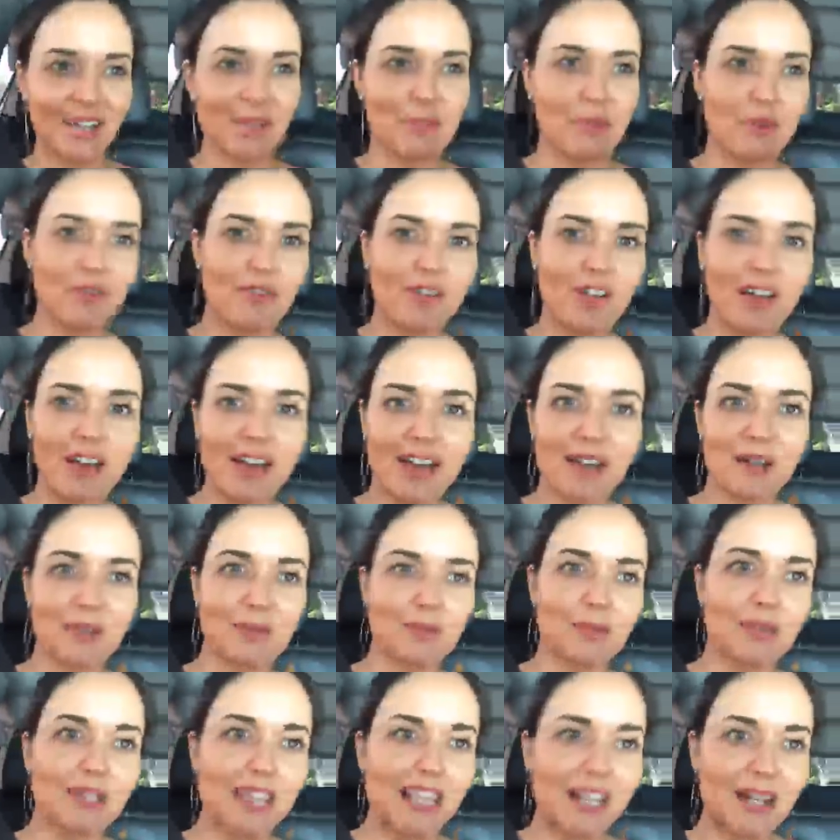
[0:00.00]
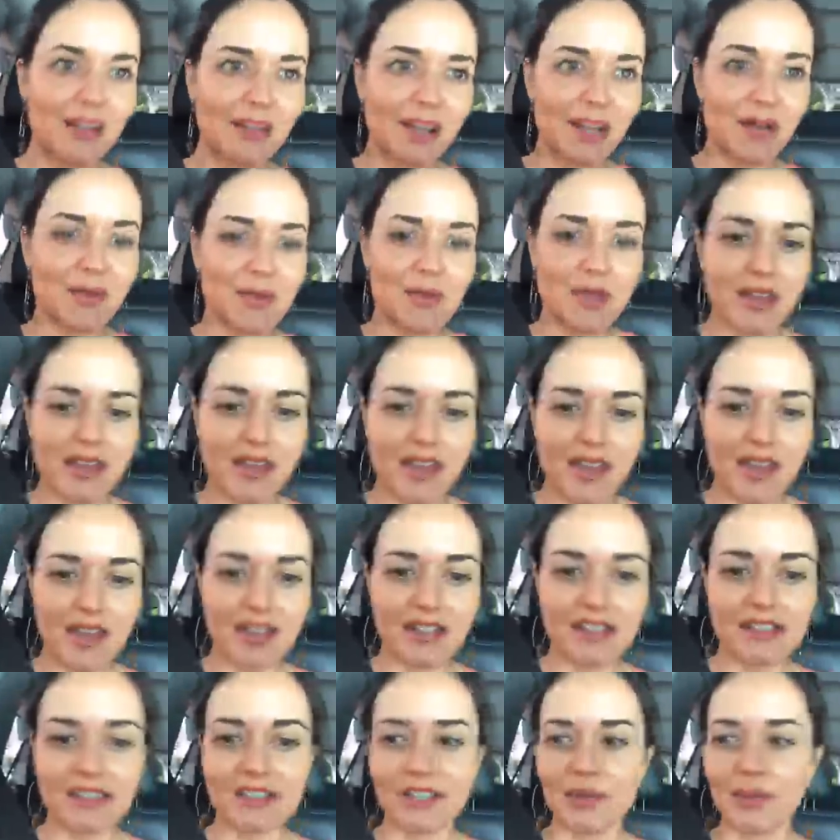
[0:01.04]
Hope you've all had a really great
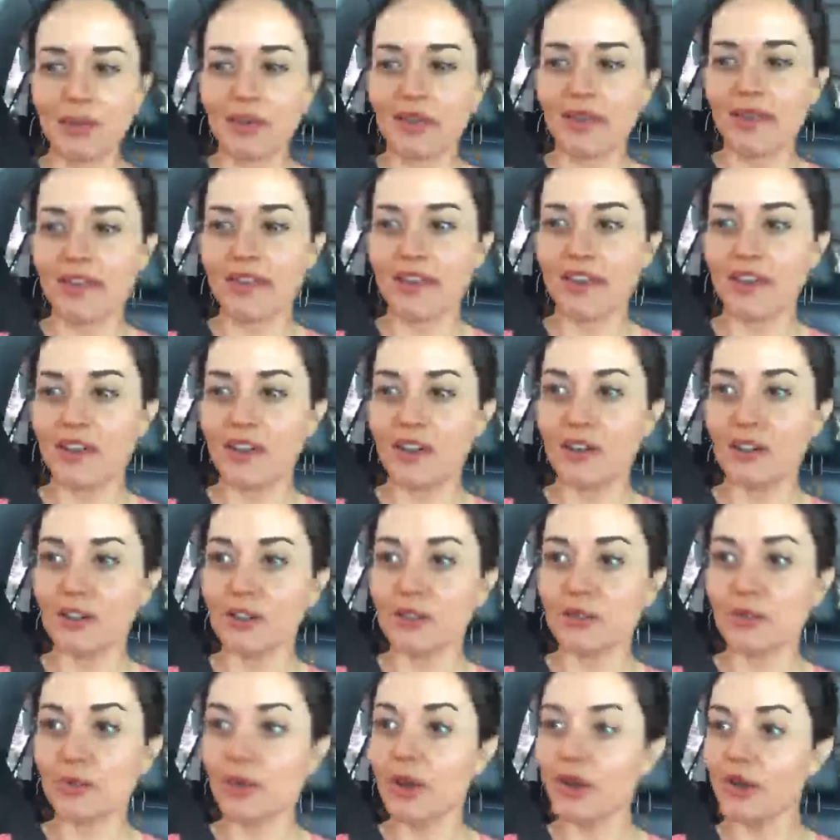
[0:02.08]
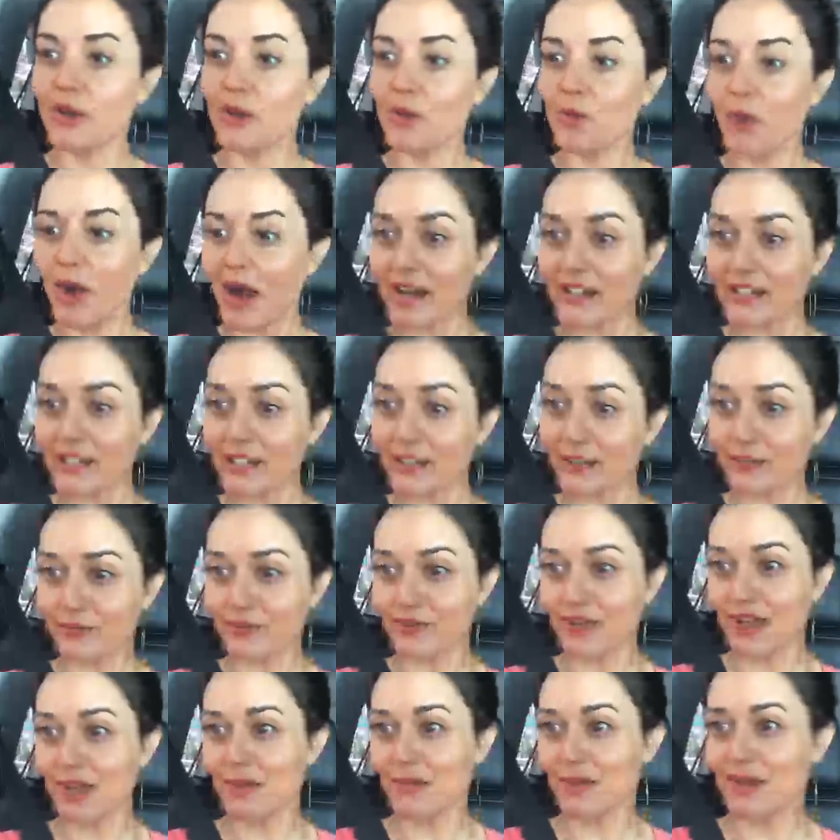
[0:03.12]
weekend. I want to hear where you're watching
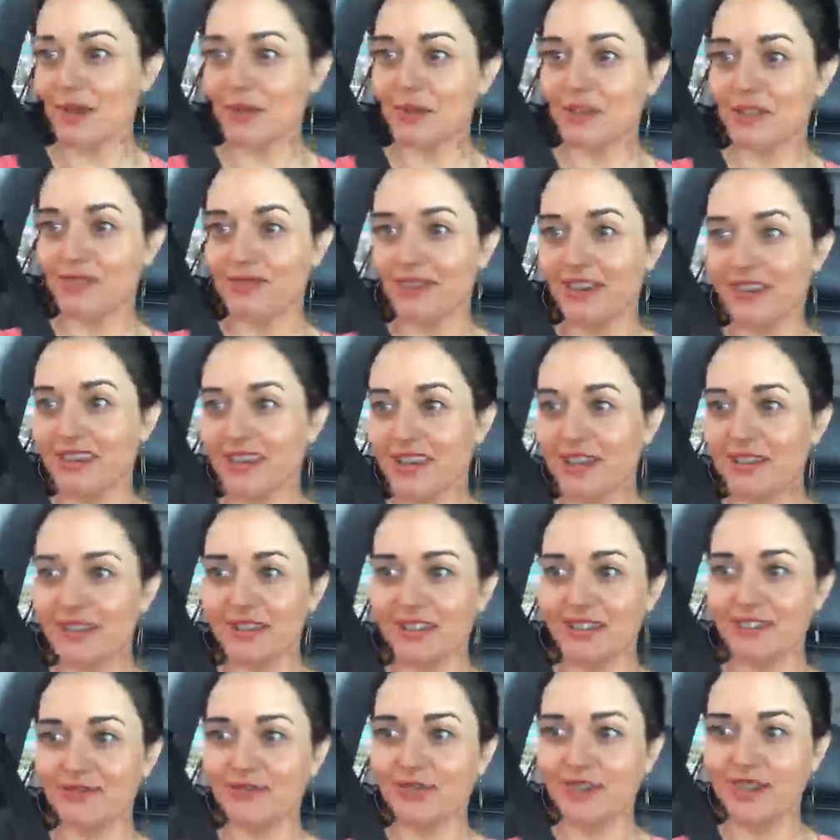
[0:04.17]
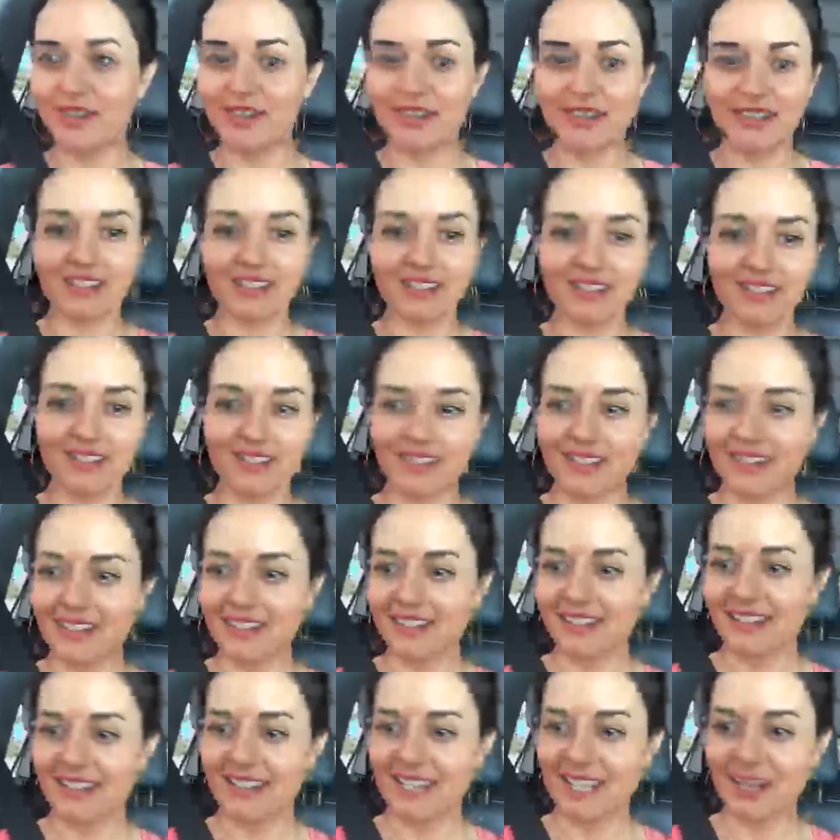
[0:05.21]
from. I always find that really fun to
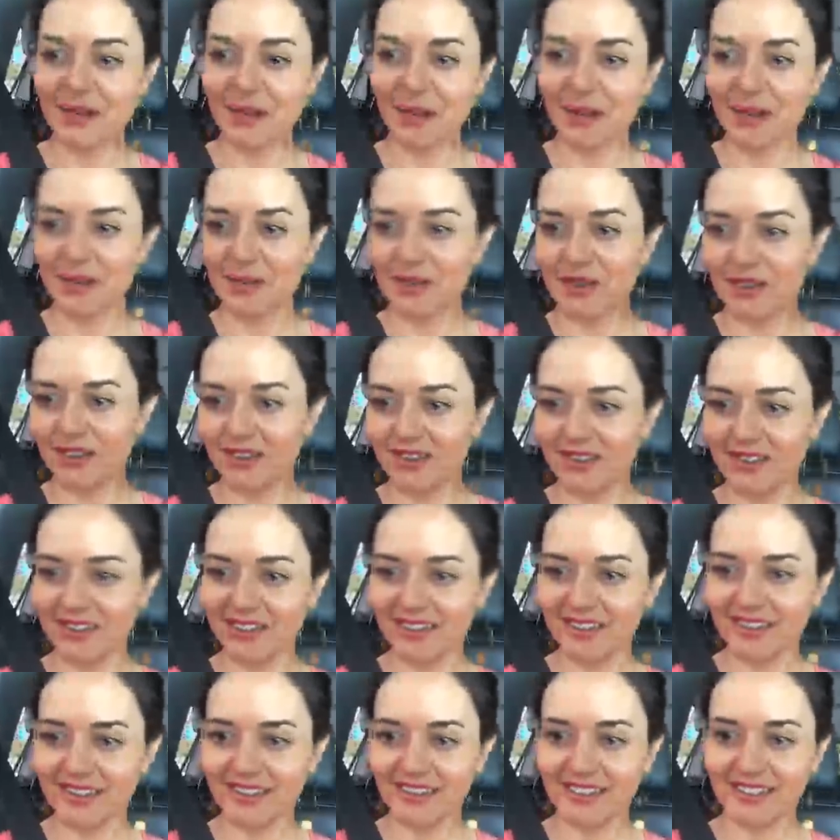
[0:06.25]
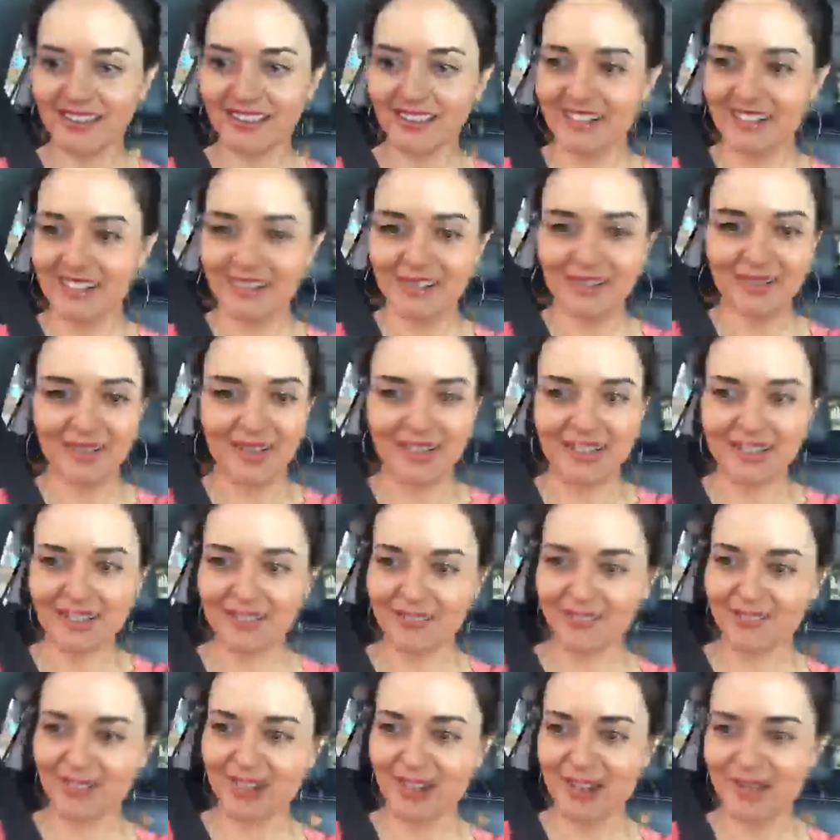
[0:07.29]
see where we're all
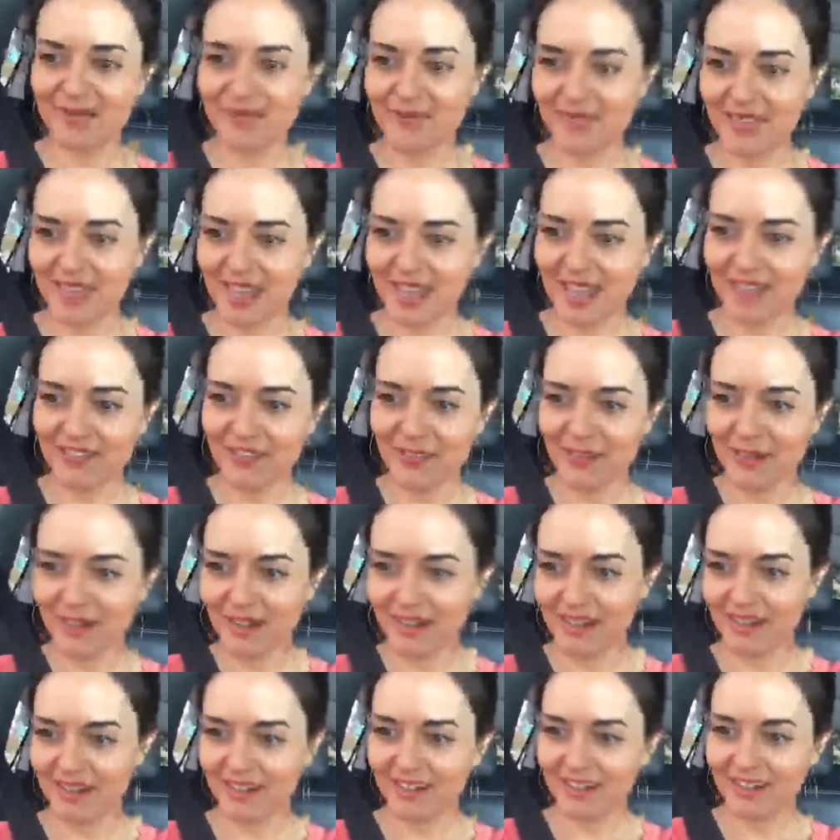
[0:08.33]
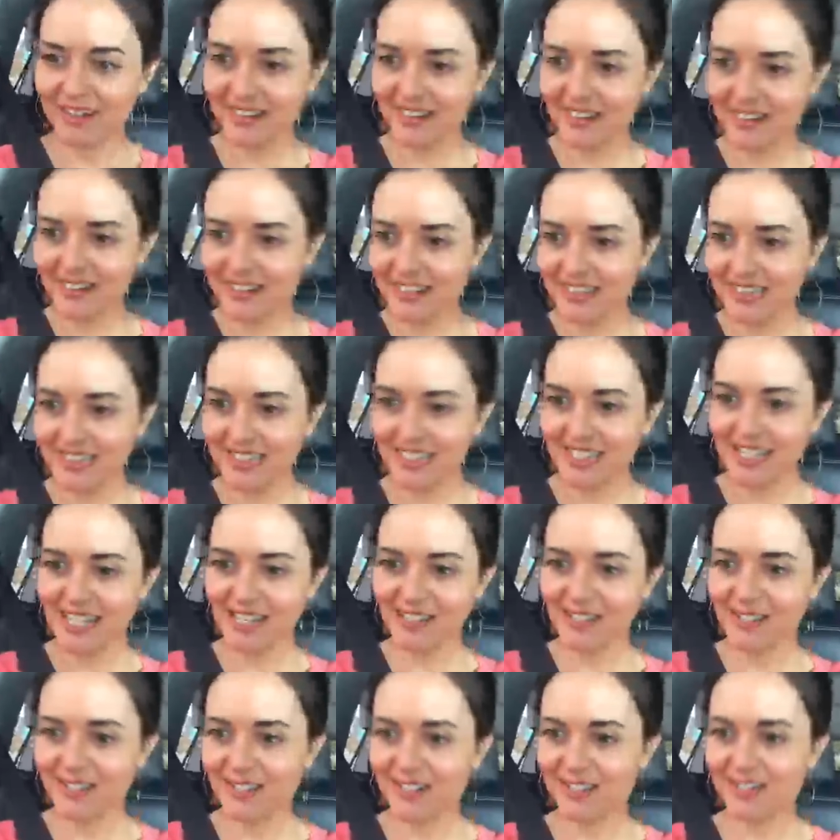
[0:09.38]
watching from. Hey everyone.
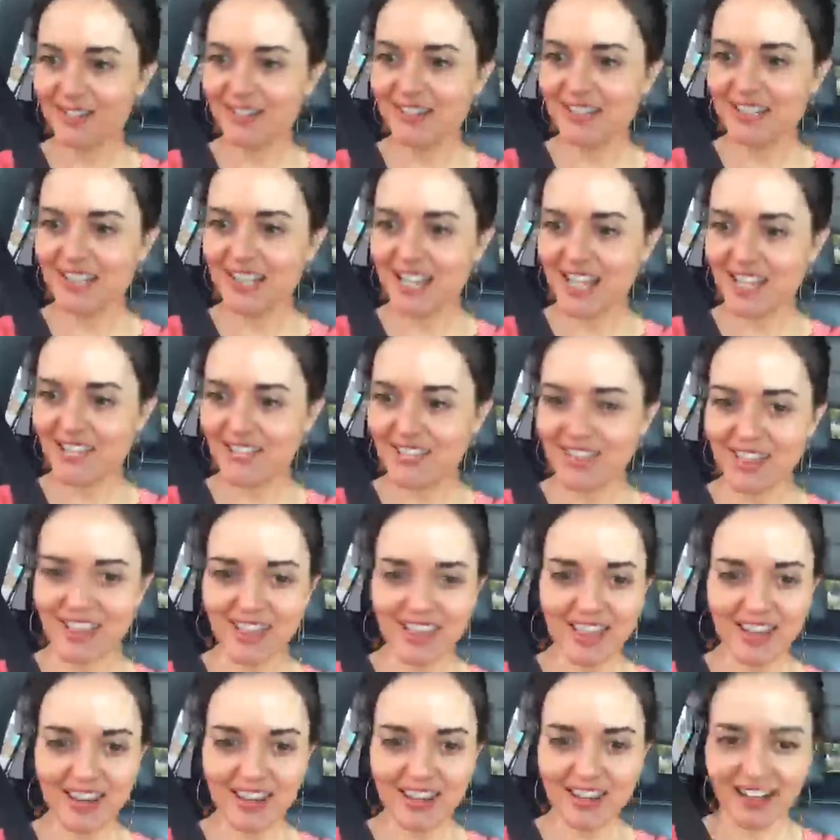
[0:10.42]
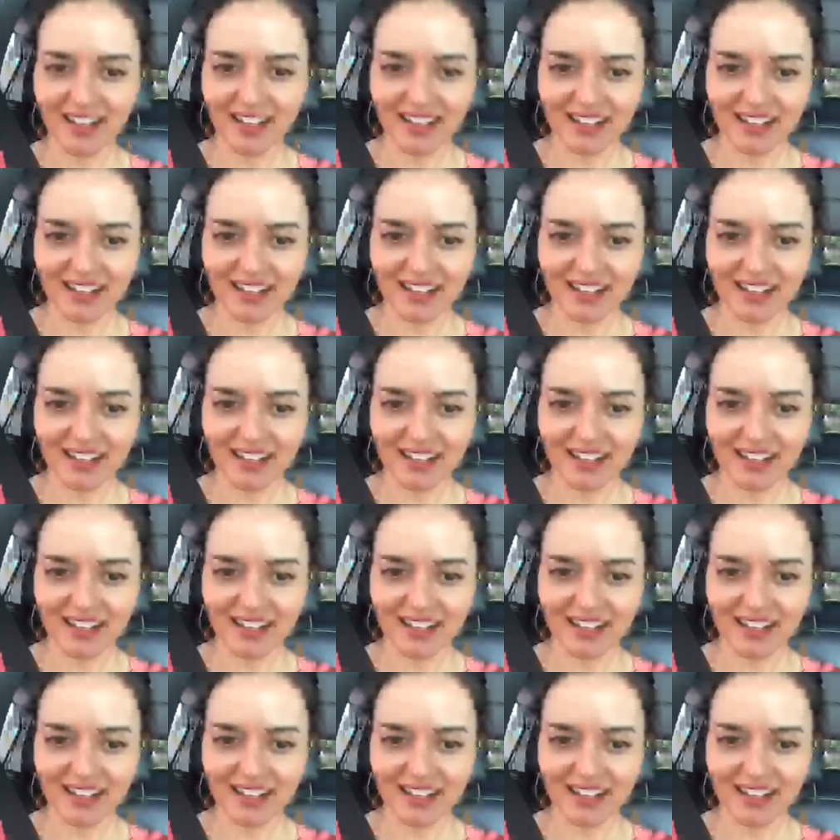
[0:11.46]
Chikiro, David.